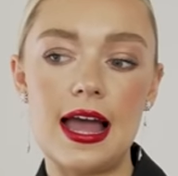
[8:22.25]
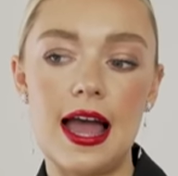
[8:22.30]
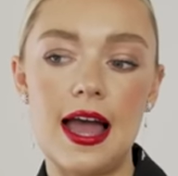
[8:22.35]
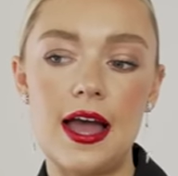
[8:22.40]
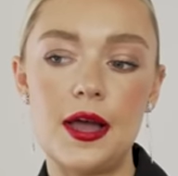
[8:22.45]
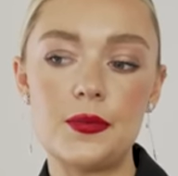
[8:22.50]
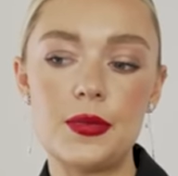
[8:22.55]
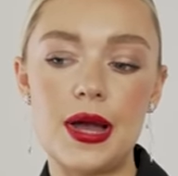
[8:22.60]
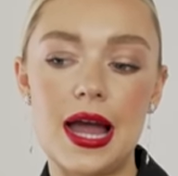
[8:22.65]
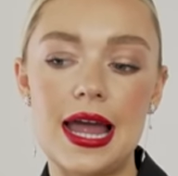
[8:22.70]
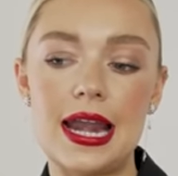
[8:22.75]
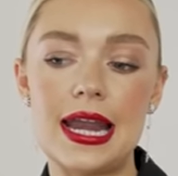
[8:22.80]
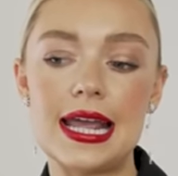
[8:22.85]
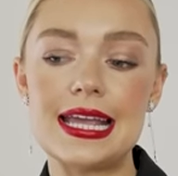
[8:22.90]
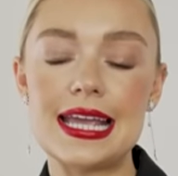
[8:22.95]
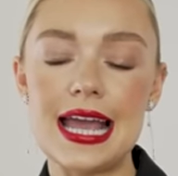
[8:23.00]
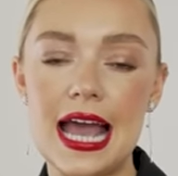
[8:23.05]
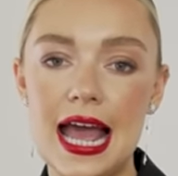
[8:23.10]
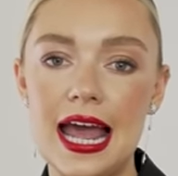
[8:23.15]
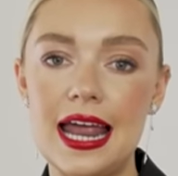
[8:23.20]
And
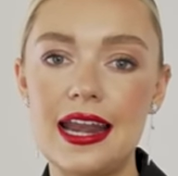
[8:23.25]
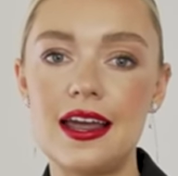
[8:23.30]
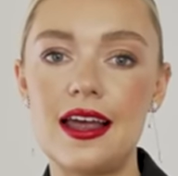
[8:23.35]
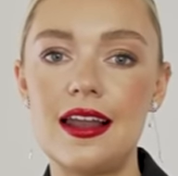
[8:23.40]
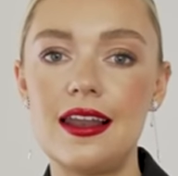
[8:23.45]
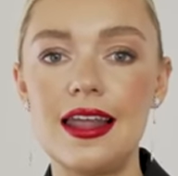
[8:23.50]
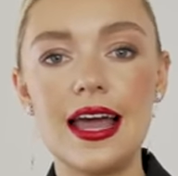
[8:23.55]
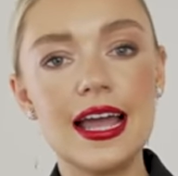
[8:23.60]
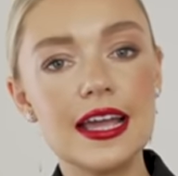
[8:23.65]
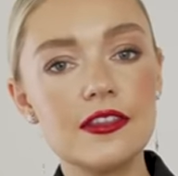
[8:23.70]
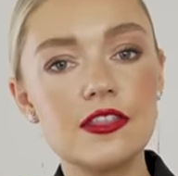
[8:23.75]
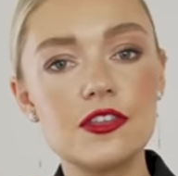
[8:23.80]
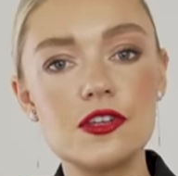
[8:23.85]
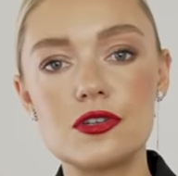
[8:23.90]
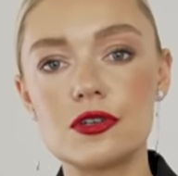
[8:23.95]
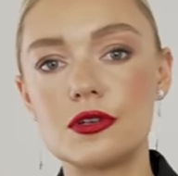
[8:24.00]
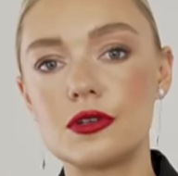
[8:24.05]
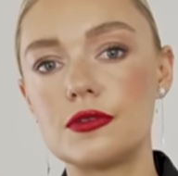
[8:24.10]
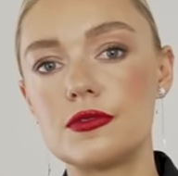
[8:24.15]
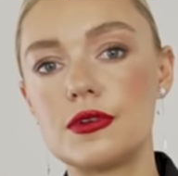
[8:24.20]
again, like the
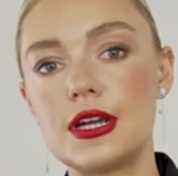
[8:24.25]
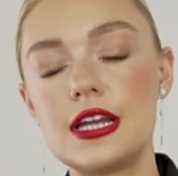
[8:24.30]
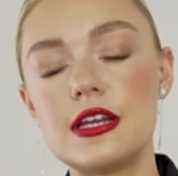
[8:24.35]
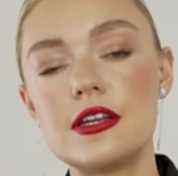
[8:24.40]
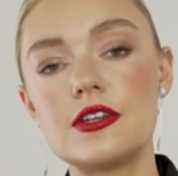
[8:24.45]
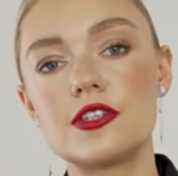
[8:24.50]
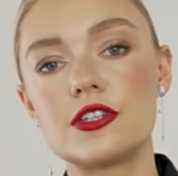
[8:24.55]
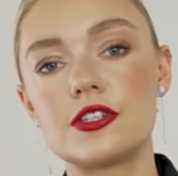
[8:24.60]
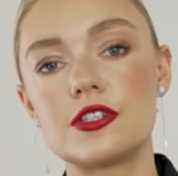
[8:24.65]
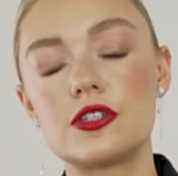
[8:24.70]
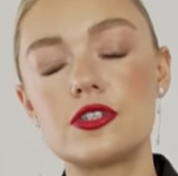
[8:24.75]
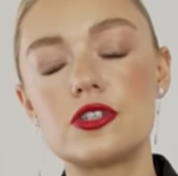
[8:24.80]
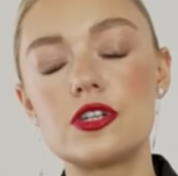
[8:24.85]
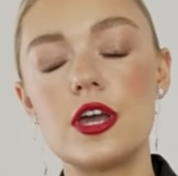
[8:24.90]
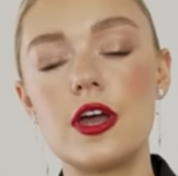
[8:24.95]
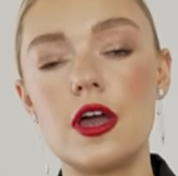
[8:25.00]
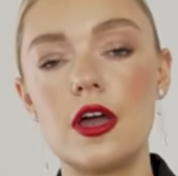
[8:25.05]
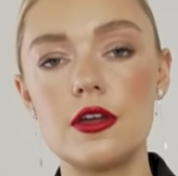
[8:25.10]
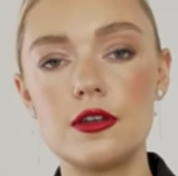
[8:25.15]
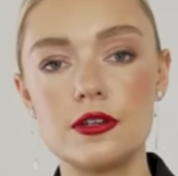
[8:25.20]
jewelry, just
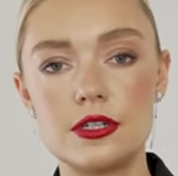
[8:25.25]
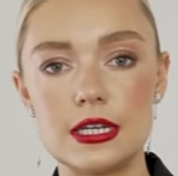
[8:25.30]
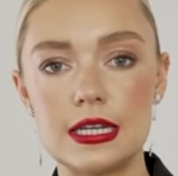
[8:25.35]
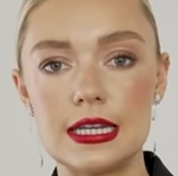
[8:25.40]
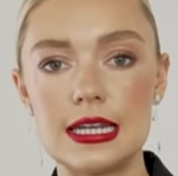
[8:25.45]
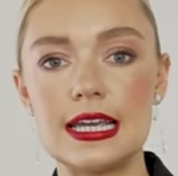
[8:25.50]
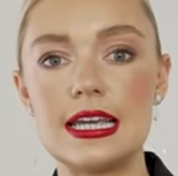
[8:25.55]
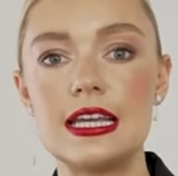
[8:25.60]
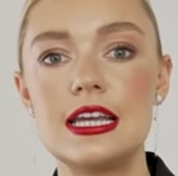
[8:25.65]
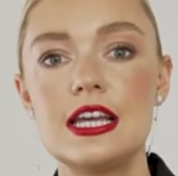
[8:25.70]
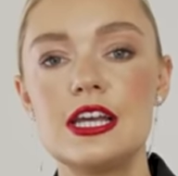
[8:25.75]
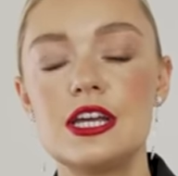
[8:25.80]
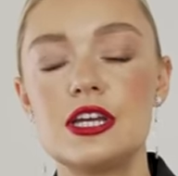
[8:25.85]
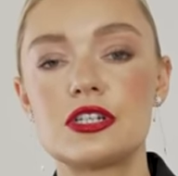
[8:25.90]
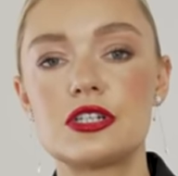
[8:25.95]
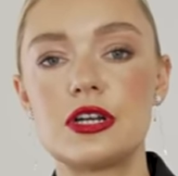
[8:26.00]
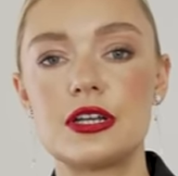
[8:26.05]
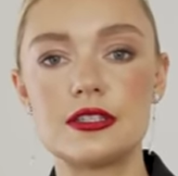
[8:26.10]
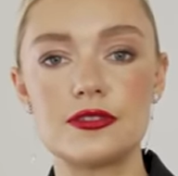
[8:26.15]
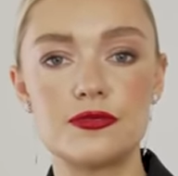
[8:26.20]
totally
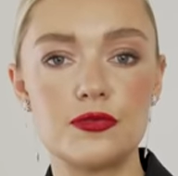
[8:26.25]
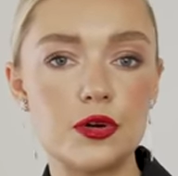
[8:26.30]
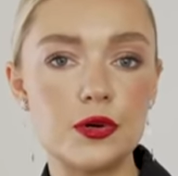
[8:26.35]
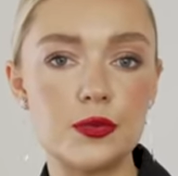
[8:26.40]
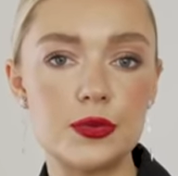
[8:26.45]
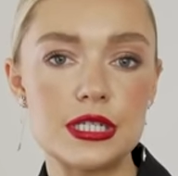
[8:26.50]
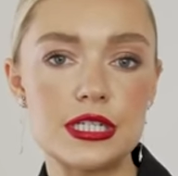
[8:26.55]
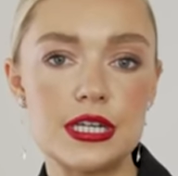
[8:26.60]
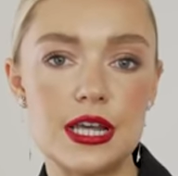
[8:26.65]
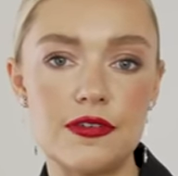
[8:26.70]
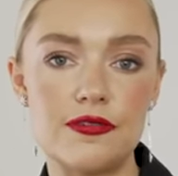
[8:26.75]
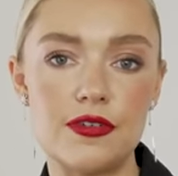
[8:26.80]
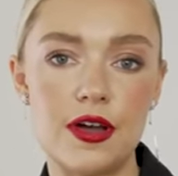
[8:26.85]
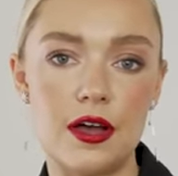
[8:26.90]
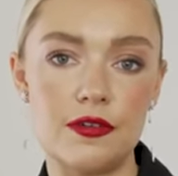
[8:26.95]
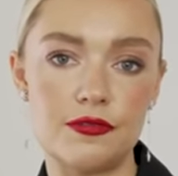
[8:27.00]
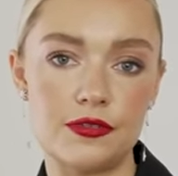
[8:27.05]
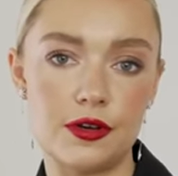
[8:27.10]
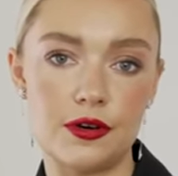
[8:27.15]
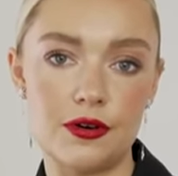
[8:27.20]
transformative
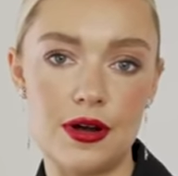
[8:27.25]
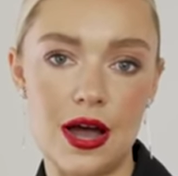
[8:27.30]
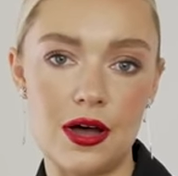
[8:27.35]
of your